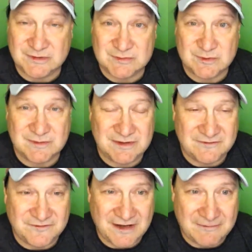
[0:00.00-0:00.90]
which would have been
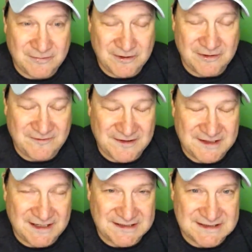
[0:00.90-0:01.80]
Fabro. I found
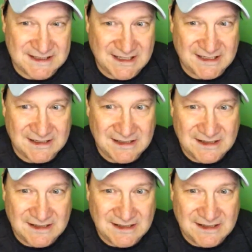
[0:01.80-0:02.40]
that out today.